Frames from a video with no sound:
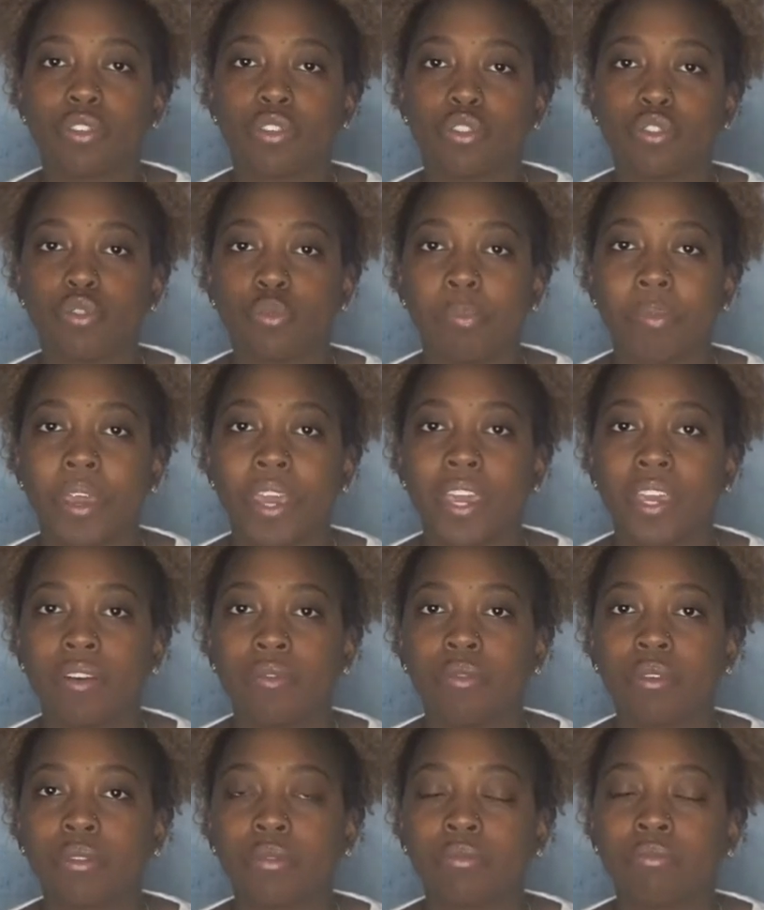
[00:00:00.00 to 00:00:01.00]
two
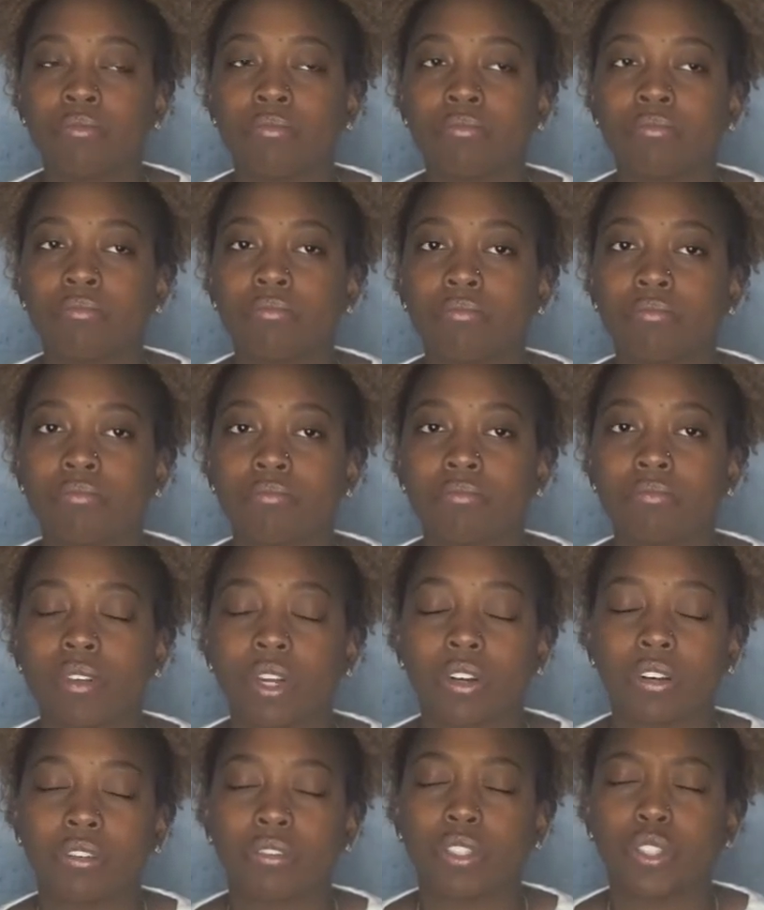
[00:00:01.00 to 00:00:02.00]
bedroom
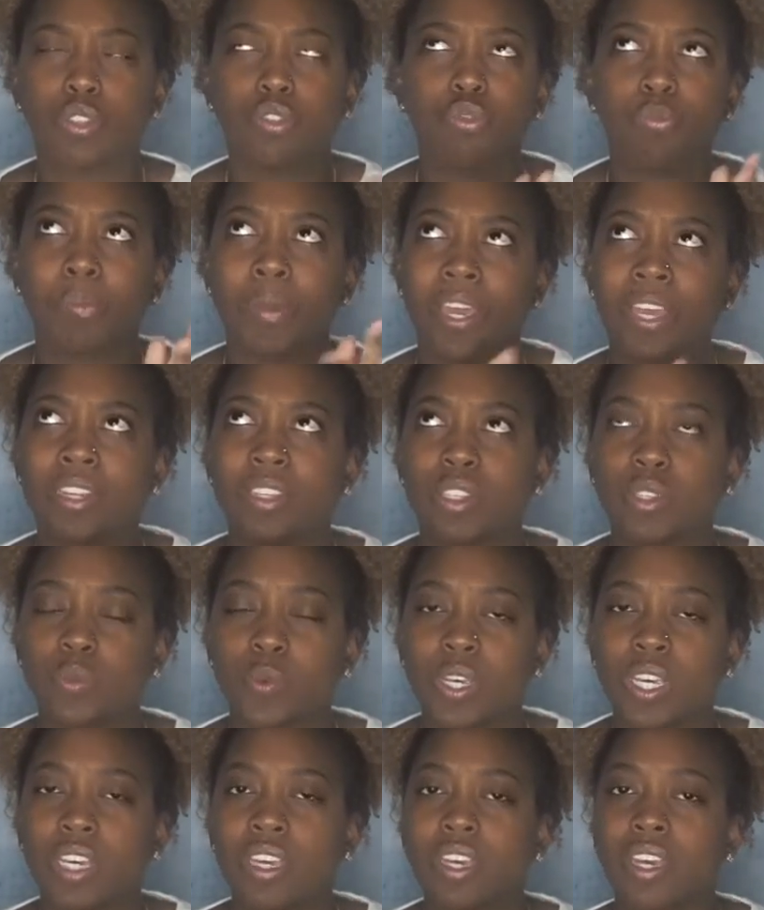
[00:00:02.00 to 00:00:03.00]
or two bed
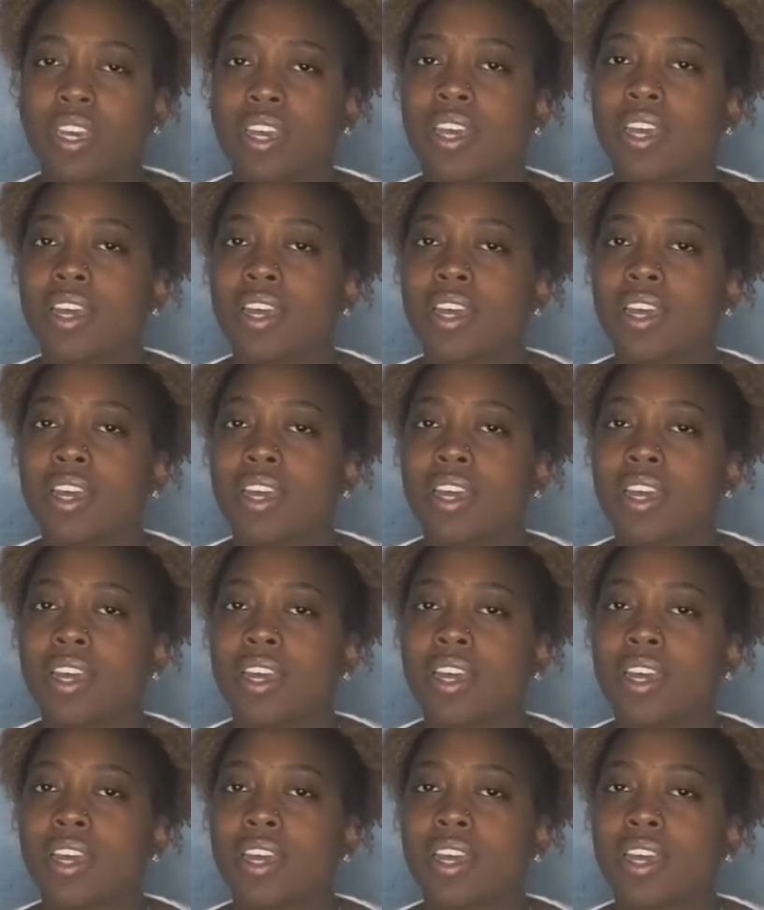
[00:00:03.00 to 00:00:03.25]
suite,